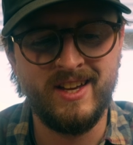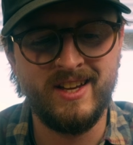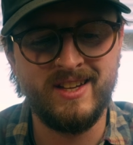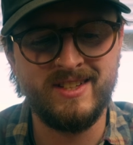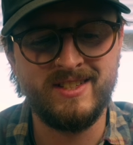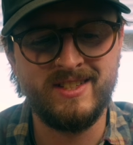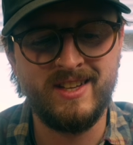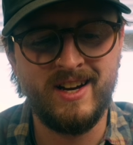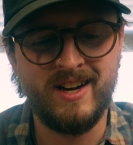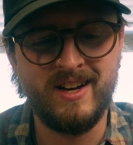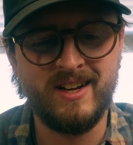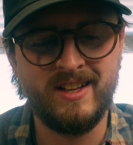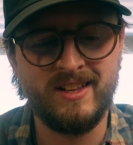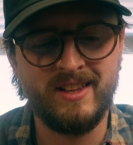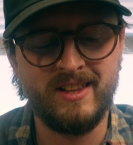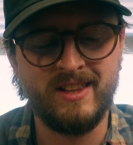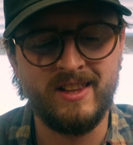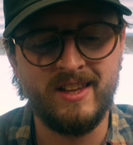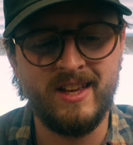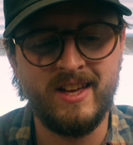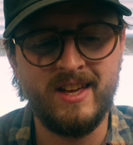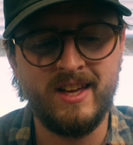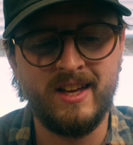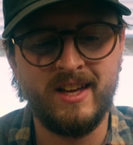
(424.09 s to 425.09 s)
is that
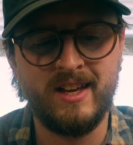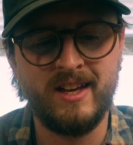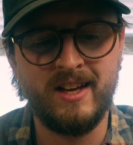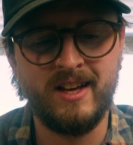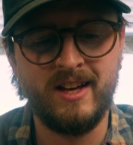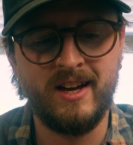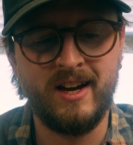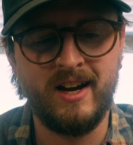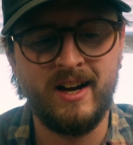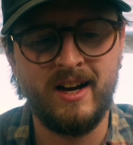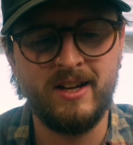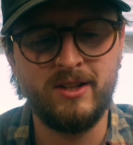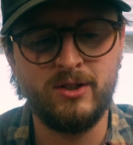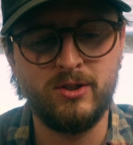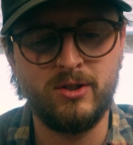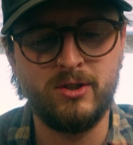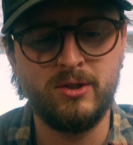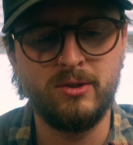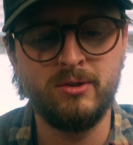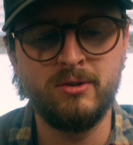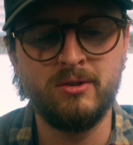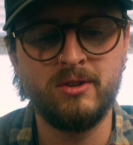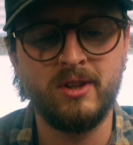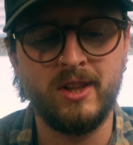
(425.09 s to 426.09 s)
like I
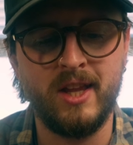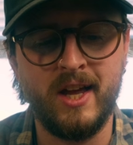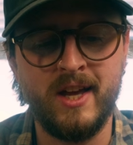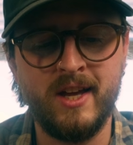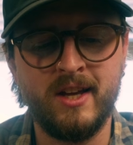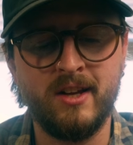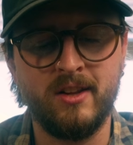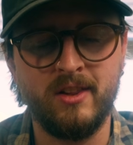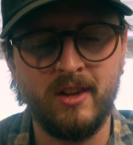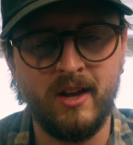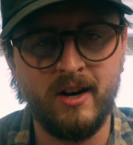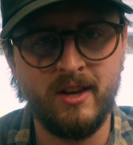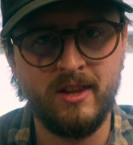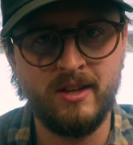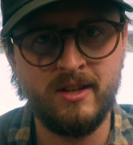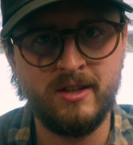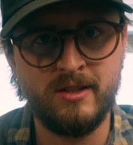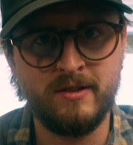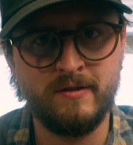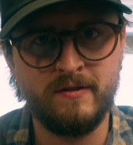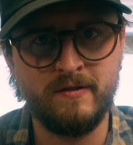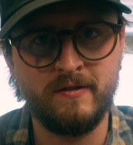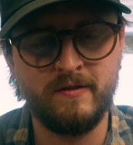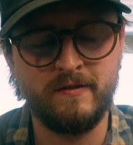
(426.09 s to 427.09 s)
do like a lot of
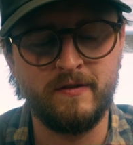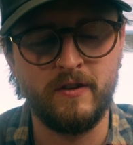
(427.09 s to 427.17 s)
these